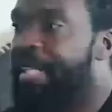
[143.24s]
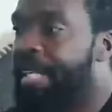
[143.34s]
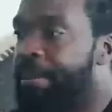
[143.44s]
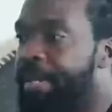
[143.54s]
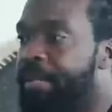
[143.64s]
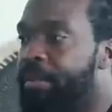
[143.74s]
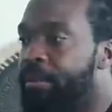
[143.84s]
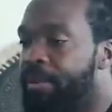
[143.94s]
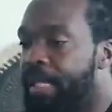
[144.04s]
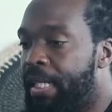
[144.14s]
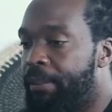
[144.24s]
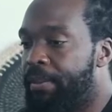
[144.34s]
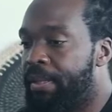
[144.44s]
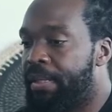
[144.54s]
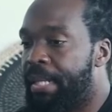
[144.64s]
think I've been two times
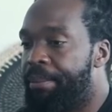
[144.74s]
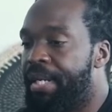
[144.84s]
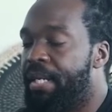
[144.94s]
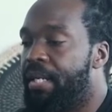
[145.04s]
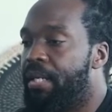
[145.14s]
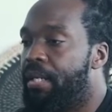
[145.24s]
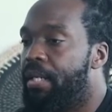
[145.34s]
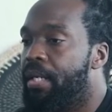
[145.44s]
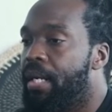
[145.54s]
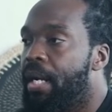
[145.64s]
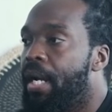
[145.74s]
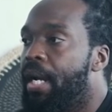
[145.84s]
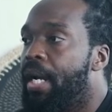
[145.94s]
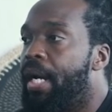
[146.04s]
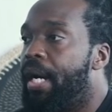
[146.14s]
since I've been here.
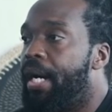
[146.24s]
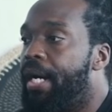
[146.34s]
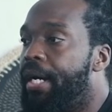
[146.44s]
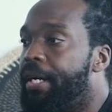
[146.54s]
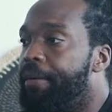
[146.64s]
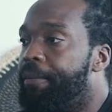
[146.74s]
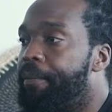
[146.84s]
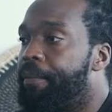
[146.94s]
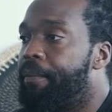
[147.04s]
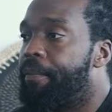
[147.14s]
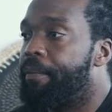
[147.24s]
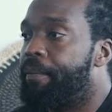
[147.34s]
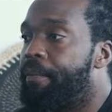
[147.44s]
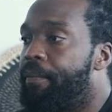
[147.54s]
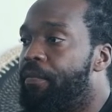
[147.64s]
Uh,
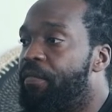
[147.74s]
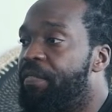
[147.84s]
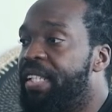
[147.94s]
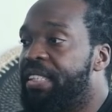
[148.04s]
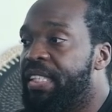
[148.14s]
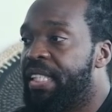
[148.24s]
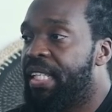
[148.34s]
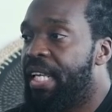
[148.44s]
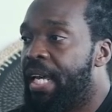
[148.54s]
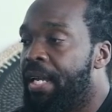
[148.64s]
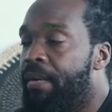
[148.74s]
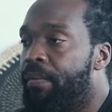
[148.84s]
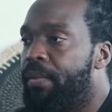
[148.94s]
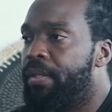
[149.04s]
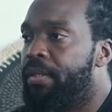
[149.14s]
visiting that
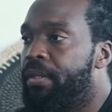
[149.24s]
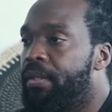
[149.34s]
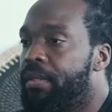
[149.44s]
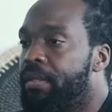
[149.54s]
was